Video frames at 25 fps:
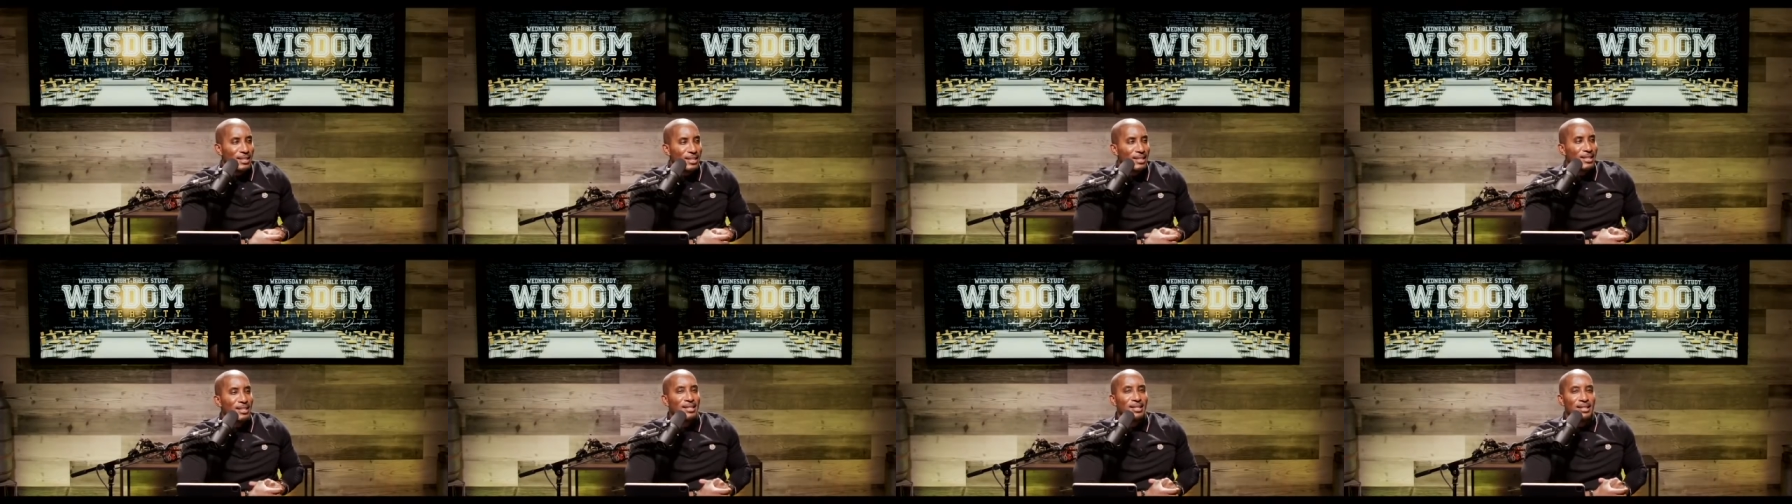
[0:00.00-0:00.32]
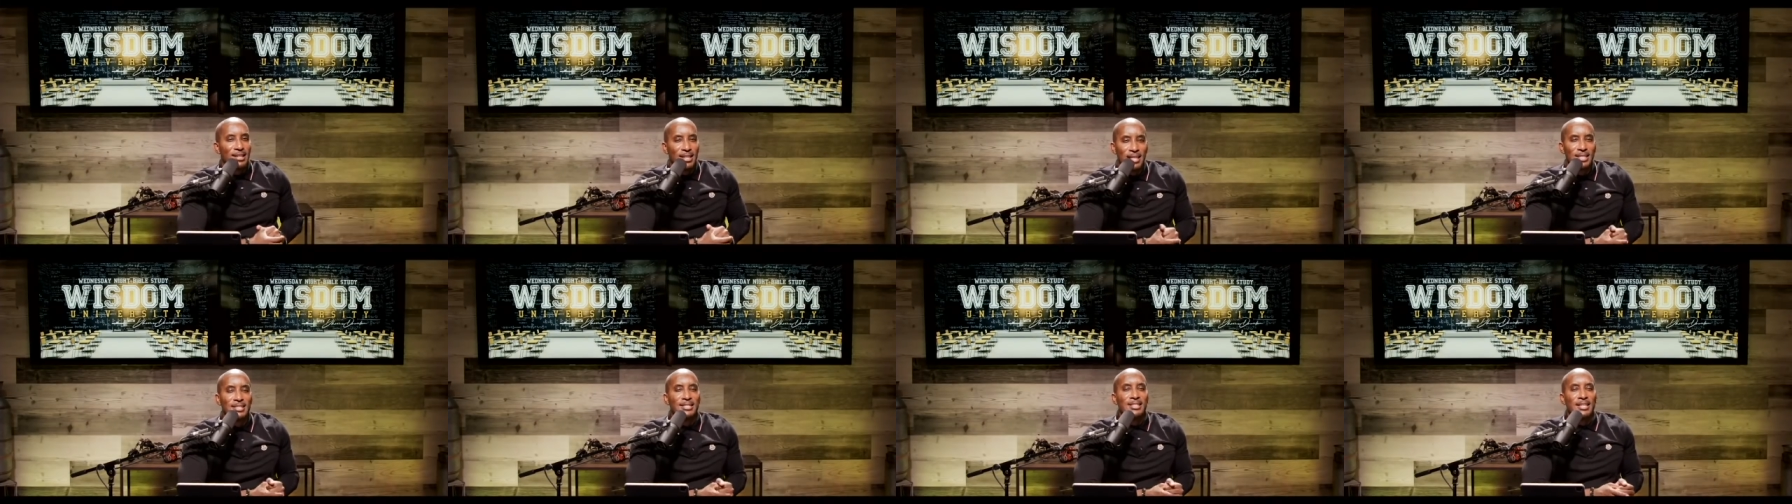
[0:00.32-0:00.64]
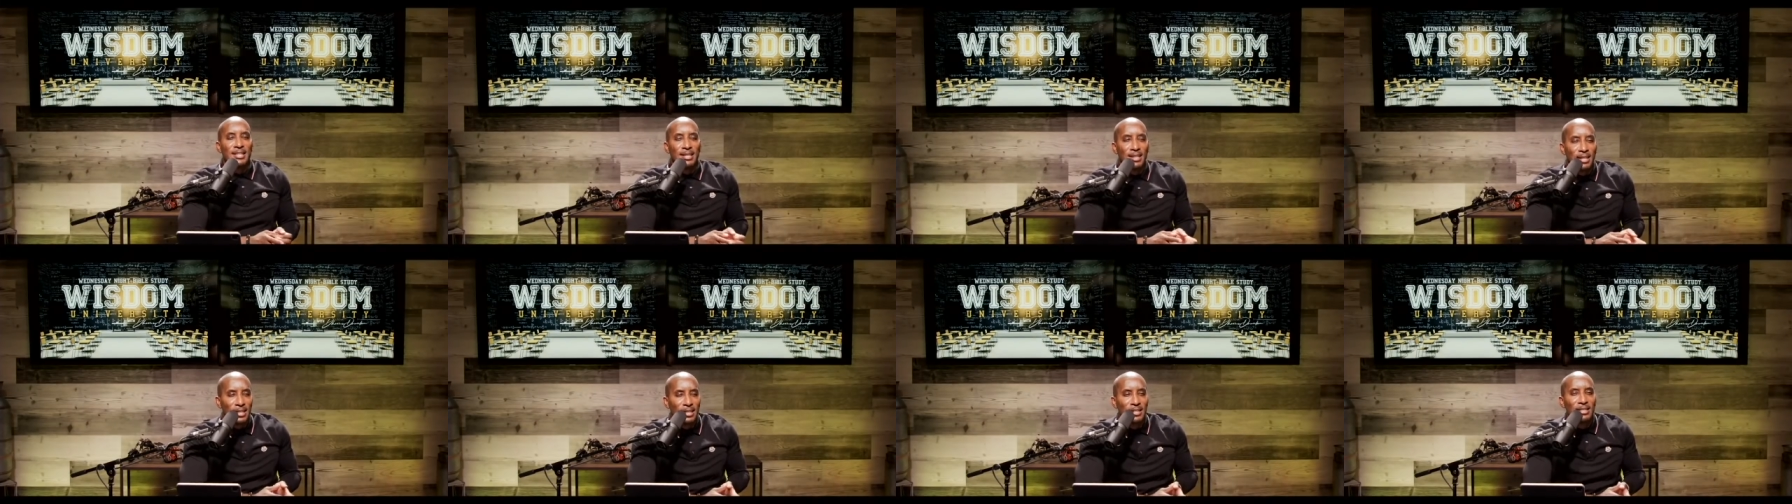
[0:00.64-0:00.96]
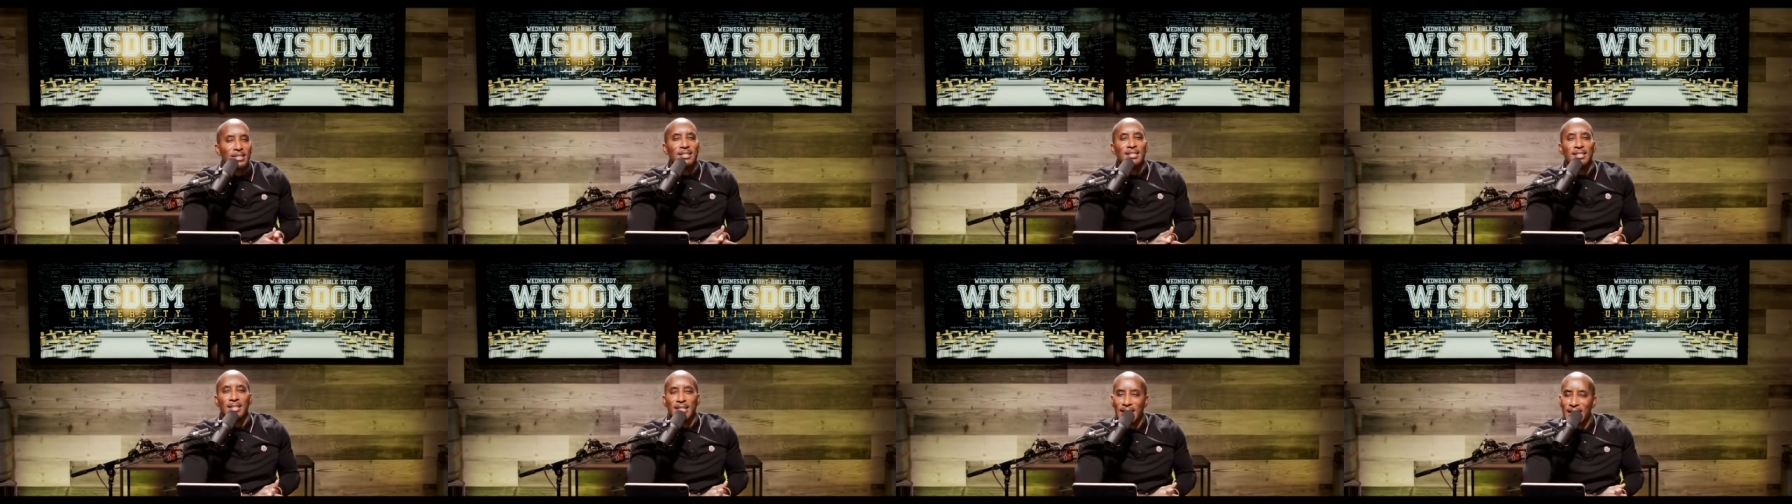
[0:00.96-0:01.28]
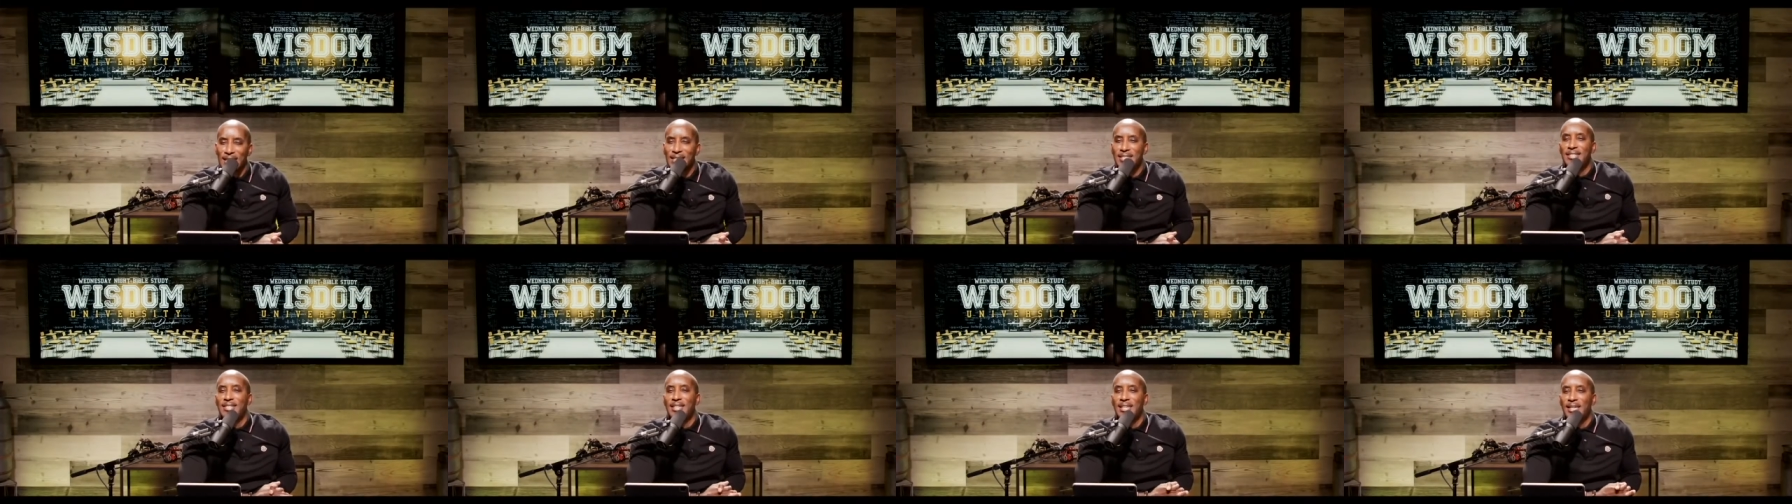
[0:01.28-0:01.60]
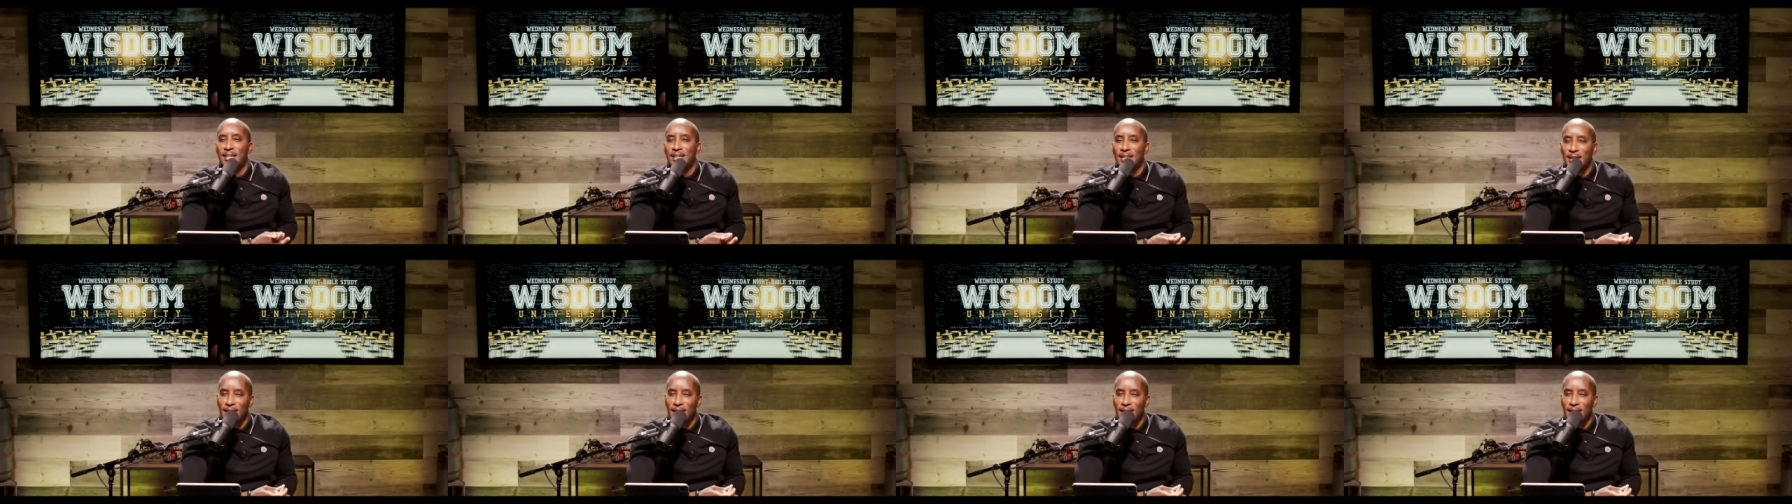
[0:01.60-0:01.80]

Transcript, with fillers: li- listen, Linda, listen,